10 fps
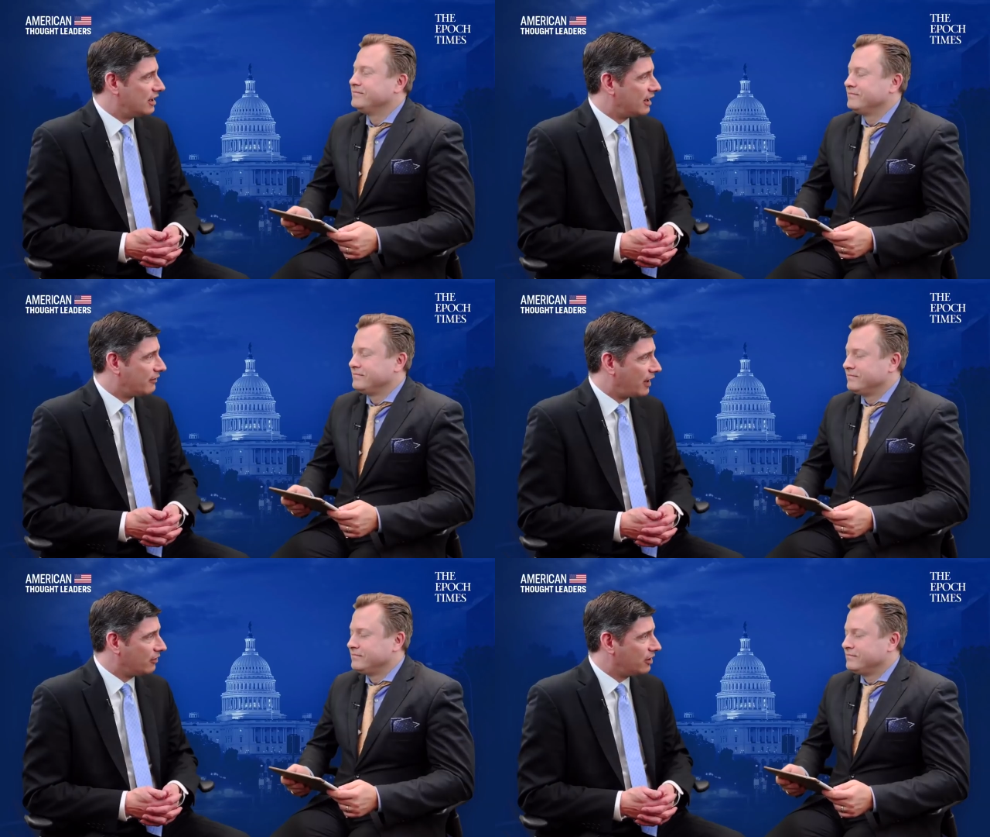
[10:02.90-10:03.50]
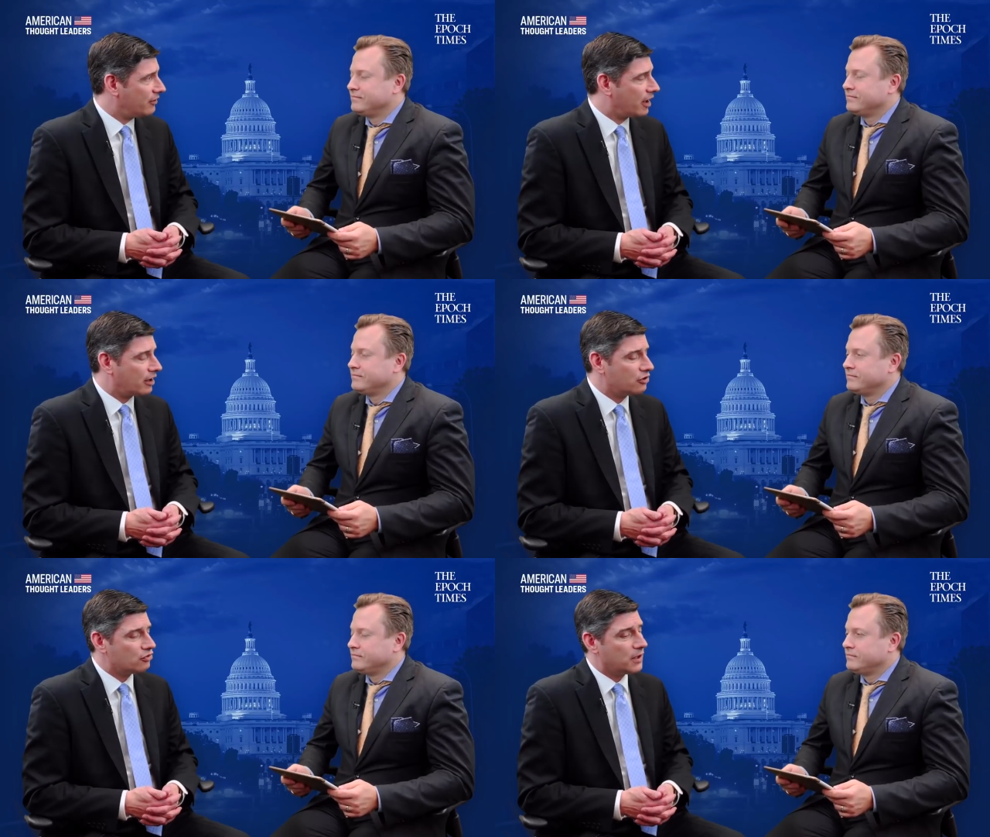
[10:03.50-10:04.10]
Speaker 1: in our founding of our
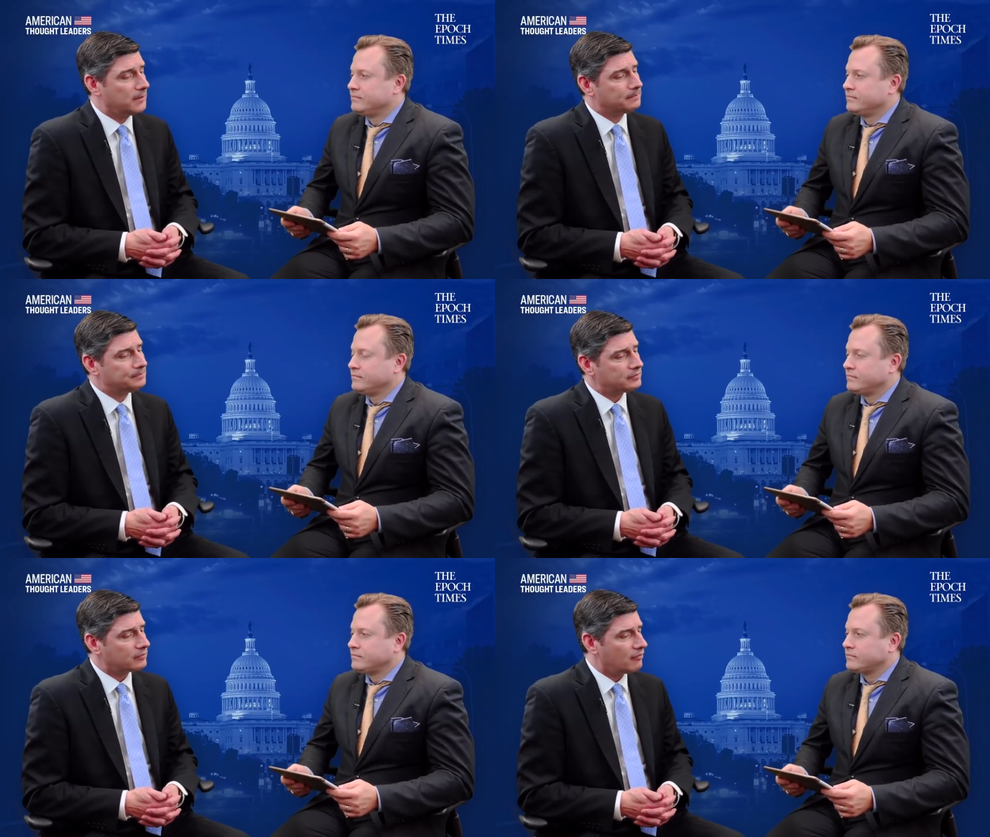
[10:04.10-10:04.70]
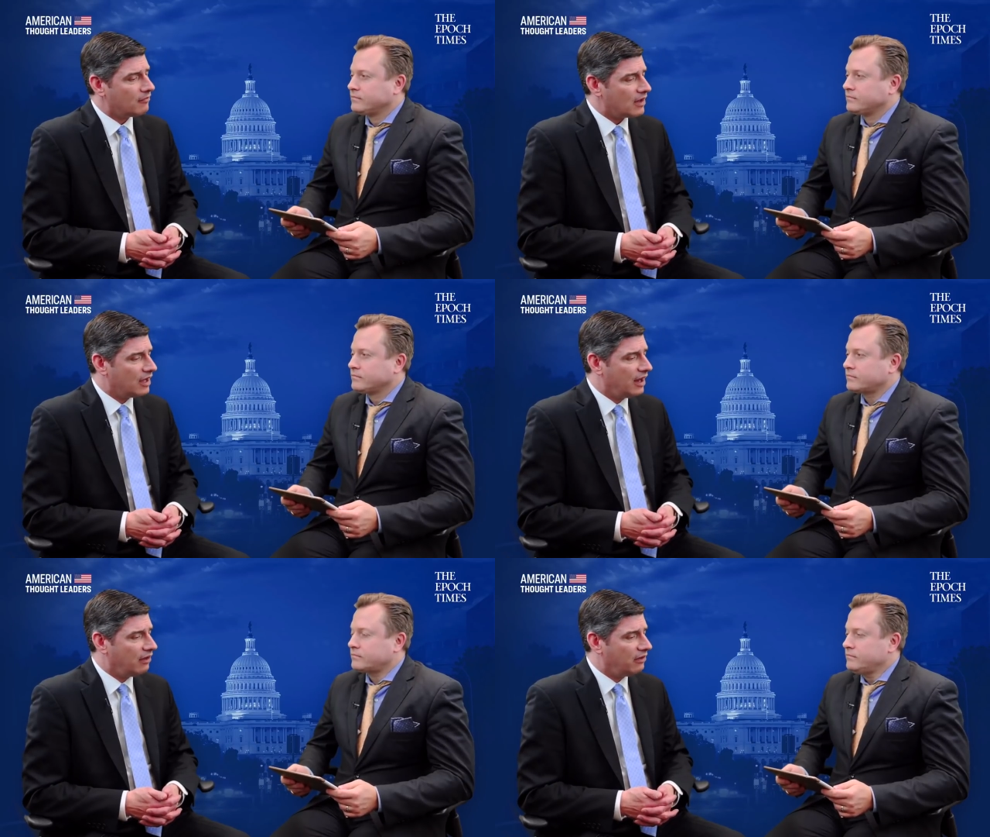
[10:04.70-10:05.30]
country.
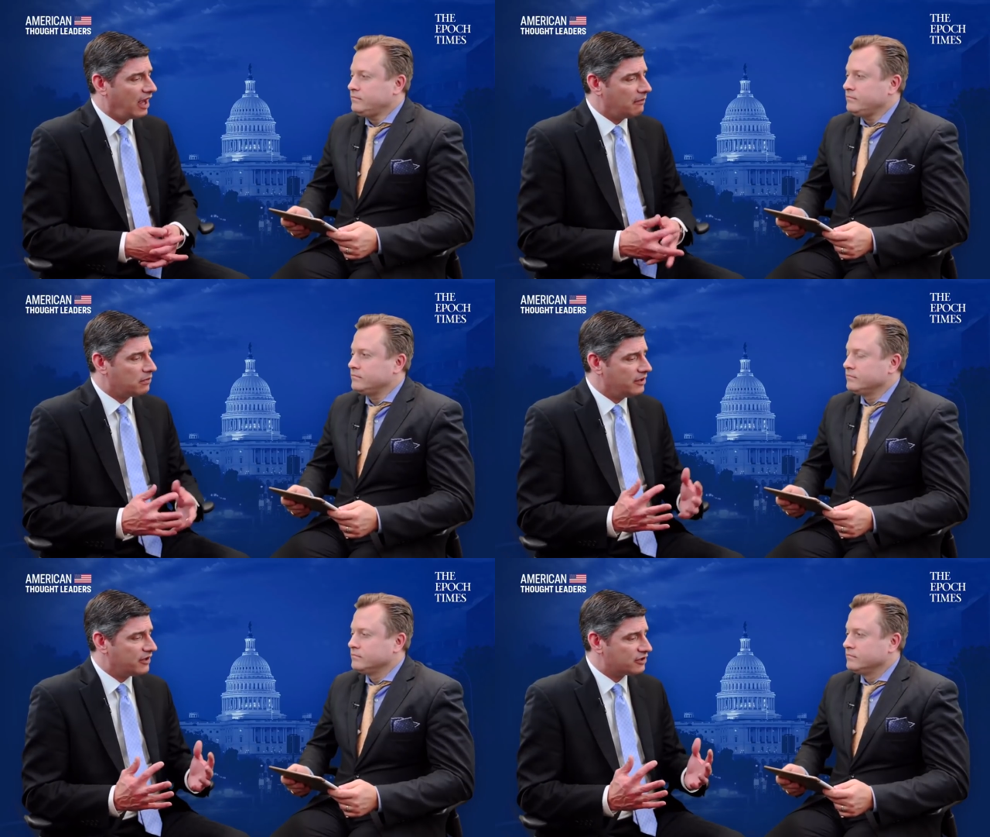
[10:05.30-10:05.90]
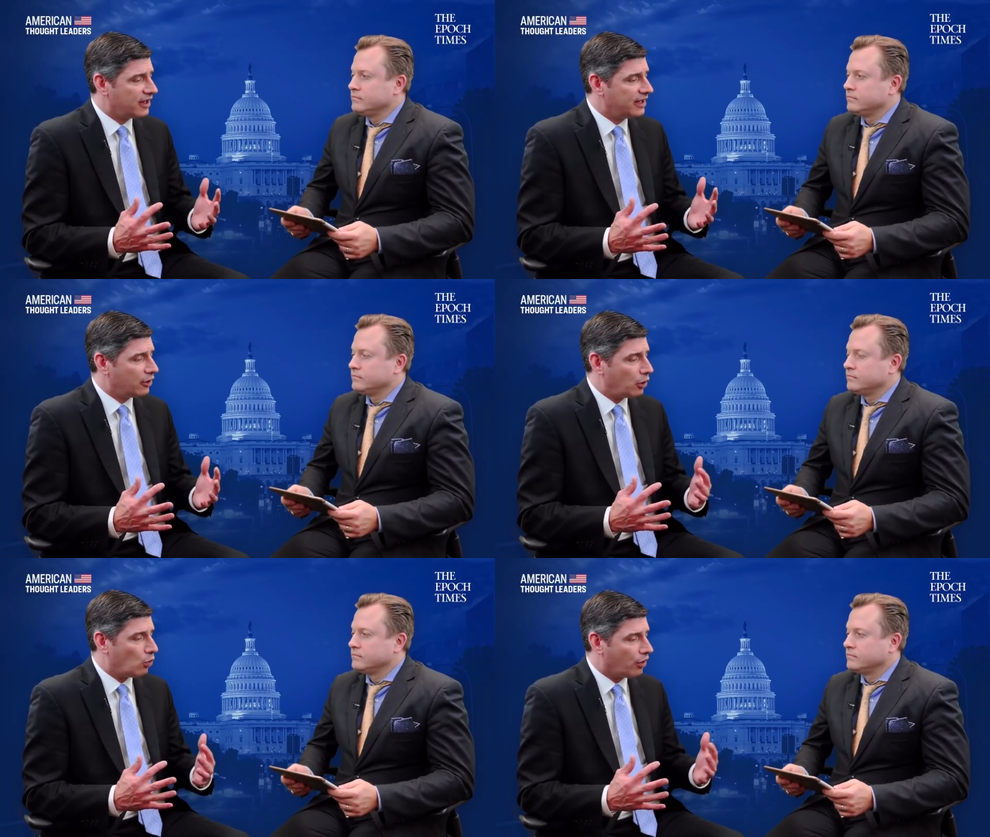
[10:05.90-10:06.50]
And I, I believe that's laid
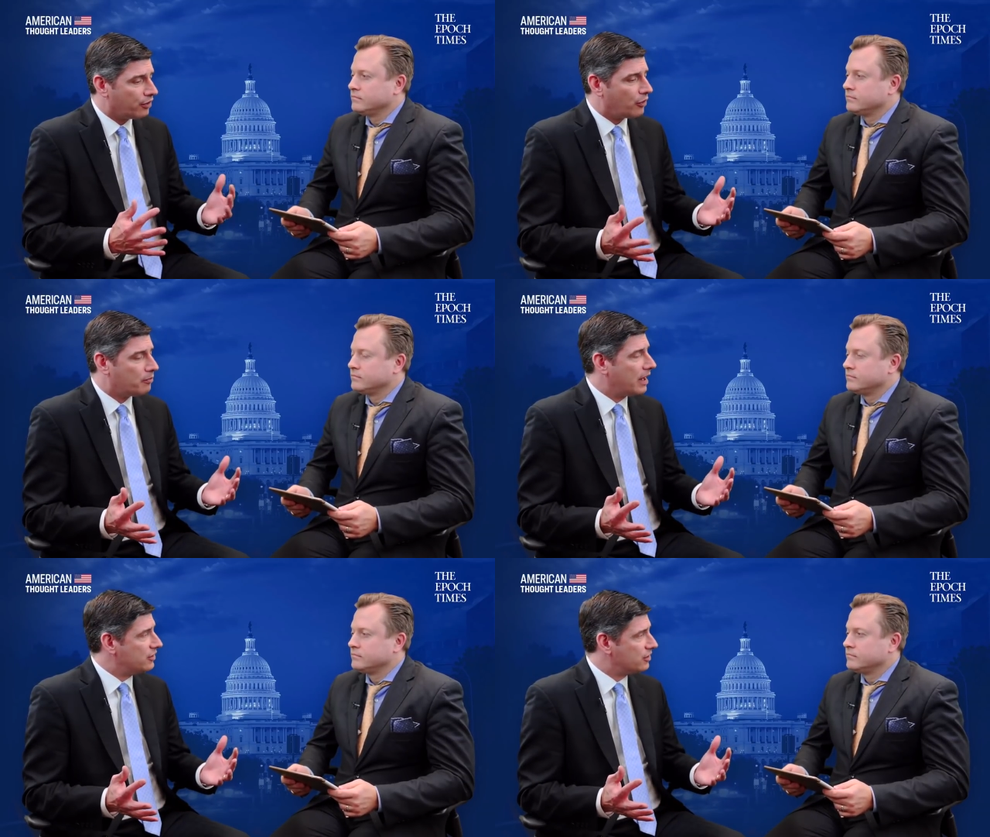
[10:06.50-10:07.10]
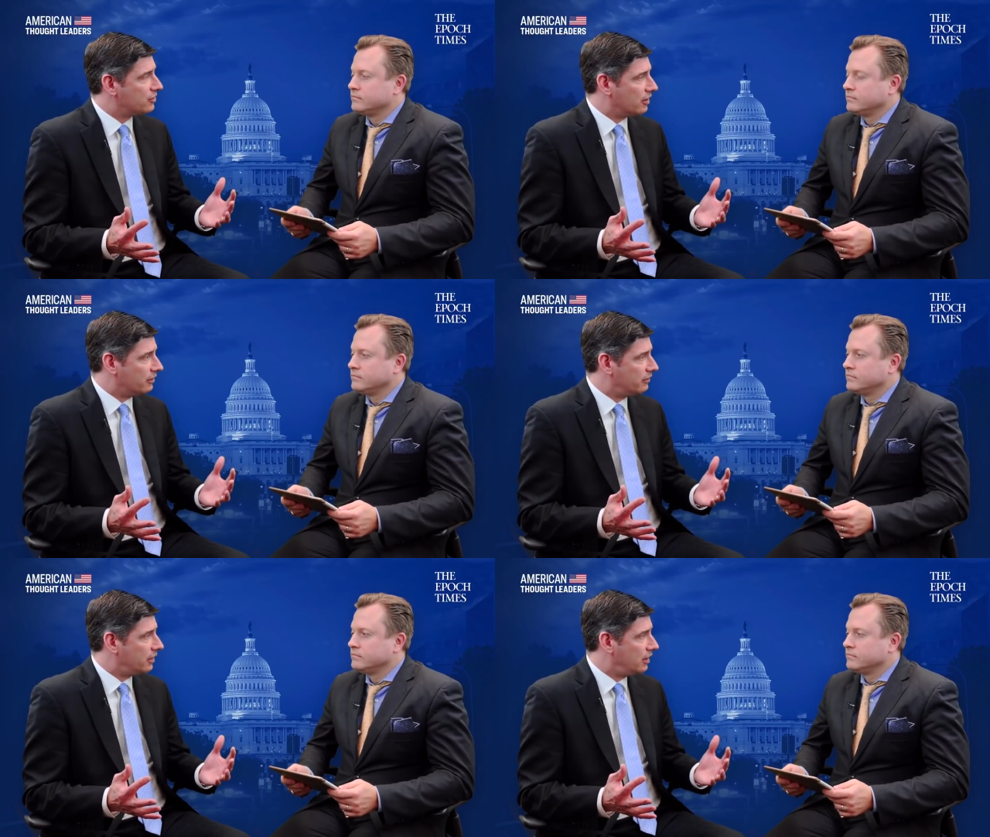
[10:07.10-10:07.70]
down a wonderful basis
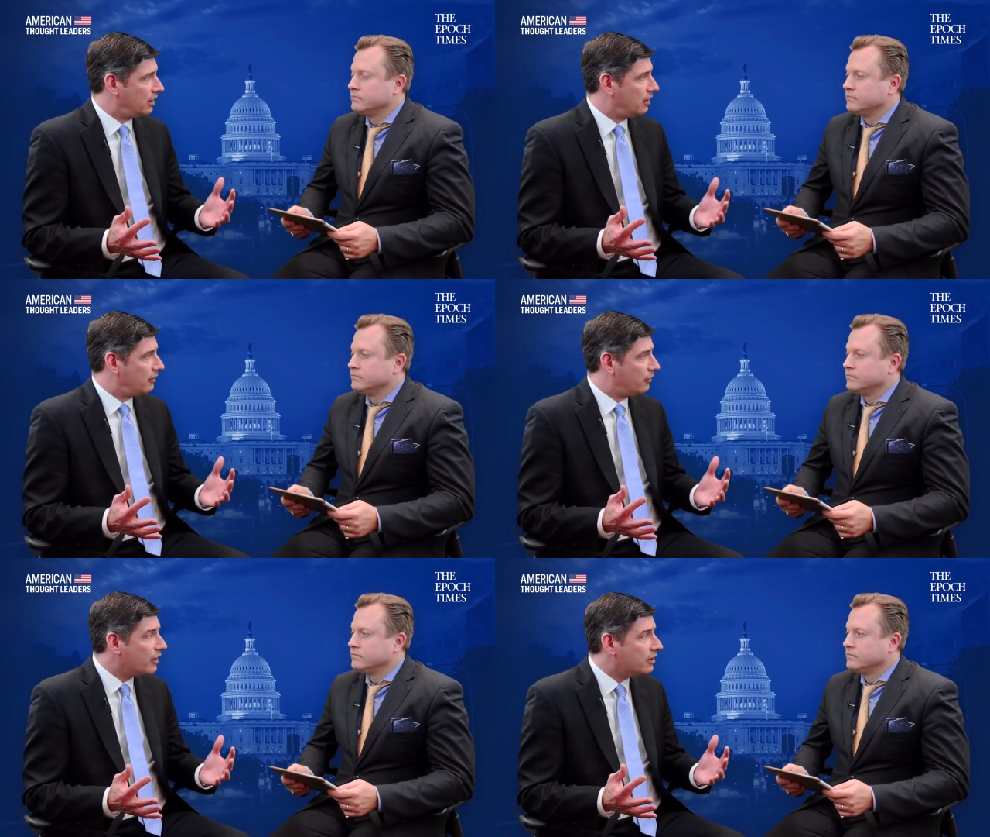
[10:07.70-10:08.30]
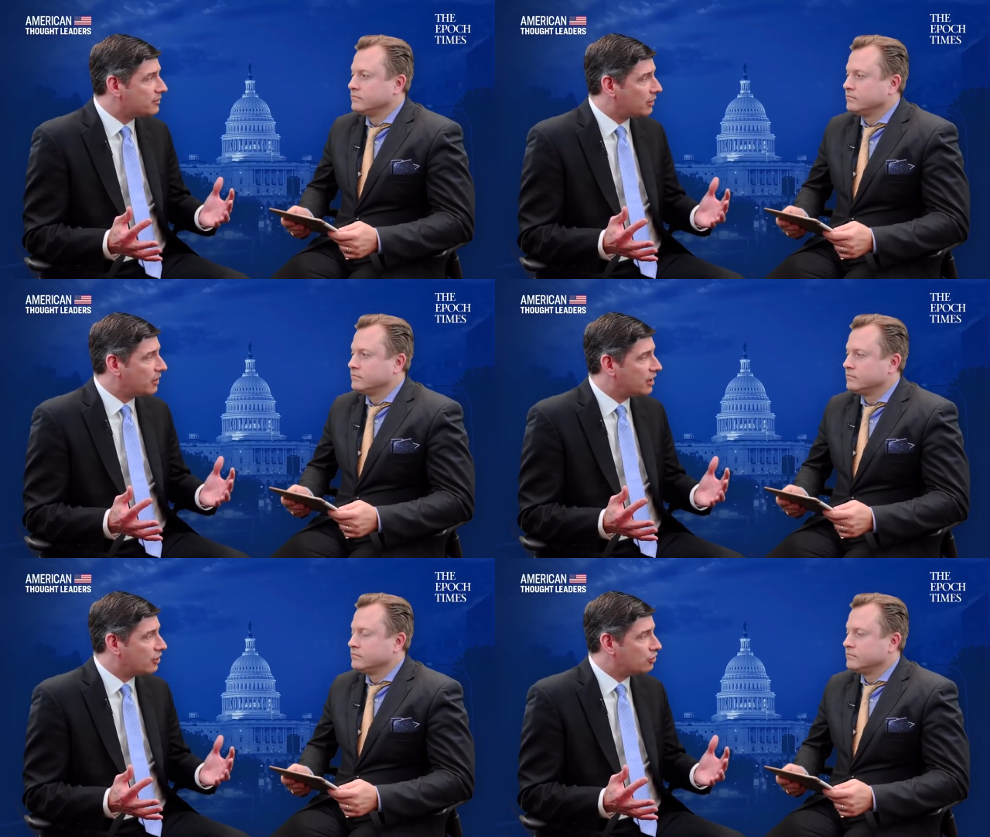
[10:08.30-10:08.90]
of freedoms that we can